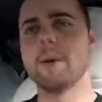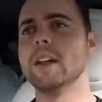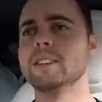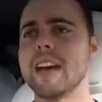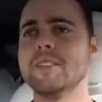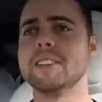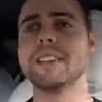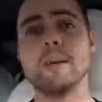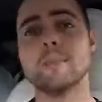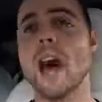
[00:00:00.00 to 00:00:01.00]
pedals at the
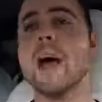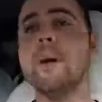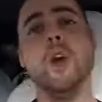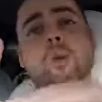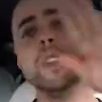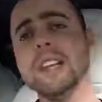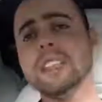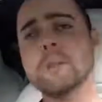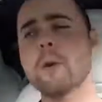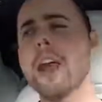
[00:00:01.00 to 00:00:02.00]
same time. Release
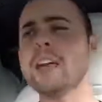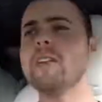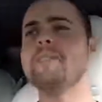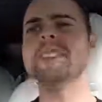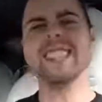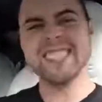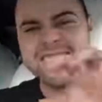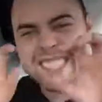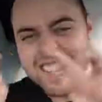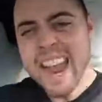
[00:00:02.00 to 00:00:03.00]
the brake, you have this
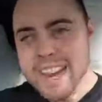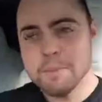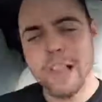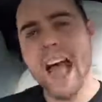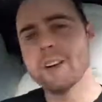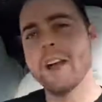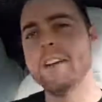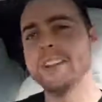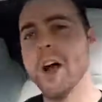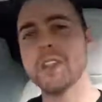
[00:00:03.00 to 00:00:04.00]
insane Plaid
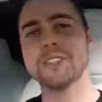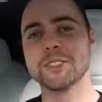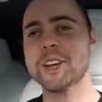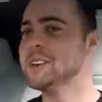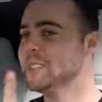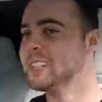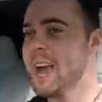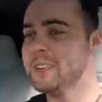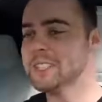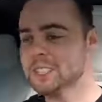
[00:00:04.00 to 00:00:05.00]
graphic on the screen, which
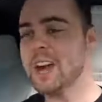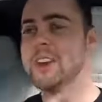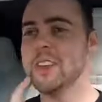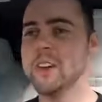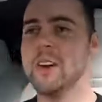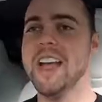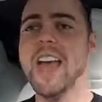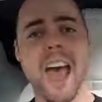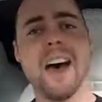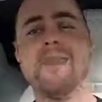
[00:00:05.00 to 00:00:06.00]
I will show you,
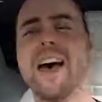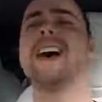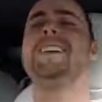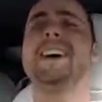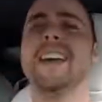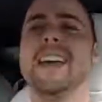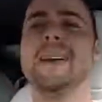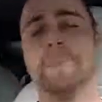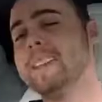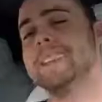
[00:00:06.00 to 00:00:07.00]
and then
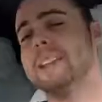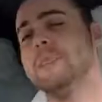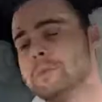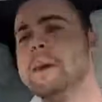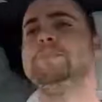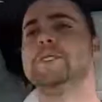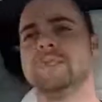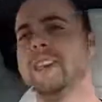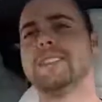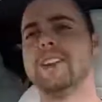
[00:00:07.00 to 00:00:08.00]
it basically rips your
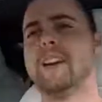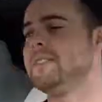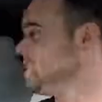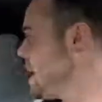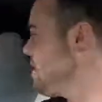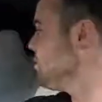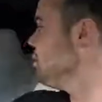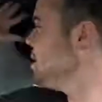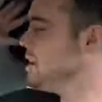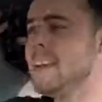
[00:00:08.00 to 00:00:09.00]
face off as
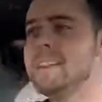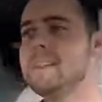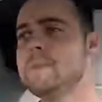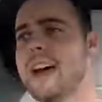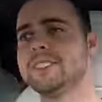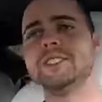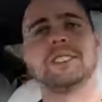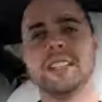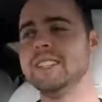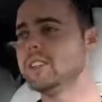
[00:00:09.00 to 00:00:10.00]
everyone in the passenger
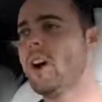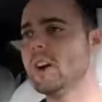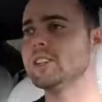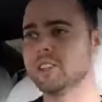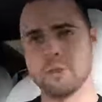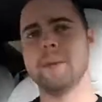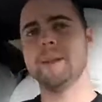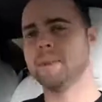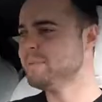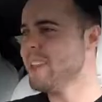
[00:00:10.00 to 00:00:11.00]
seats are
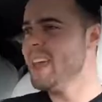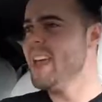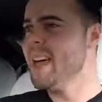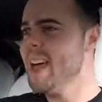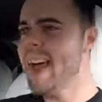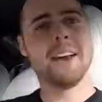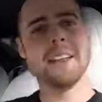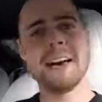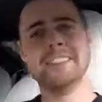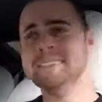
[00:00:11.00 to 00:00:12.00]
screaming. And I
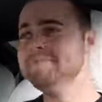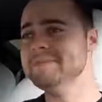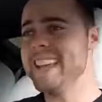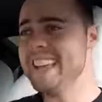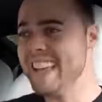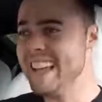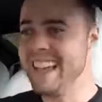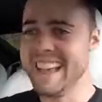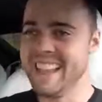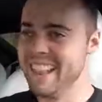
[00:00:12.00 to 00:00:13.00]
love it.
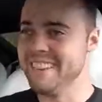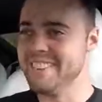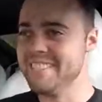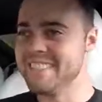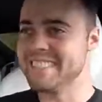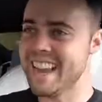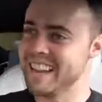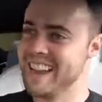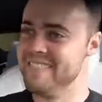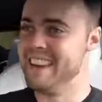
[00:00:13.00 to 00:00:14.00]
I love every
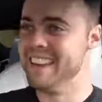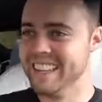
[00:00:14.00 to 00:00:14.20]
second of it.